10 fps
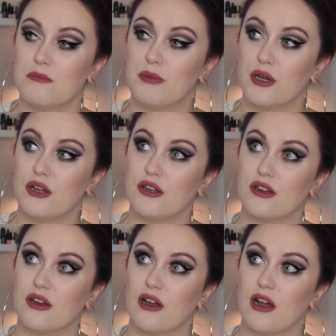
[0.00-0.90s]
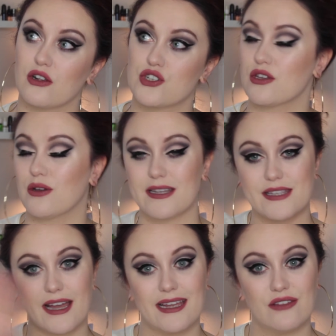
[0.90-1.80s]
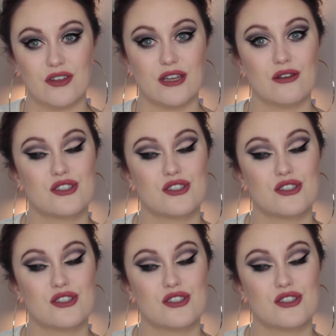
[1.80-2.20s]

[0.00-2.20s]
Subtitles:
but I'll show you guys that in the video.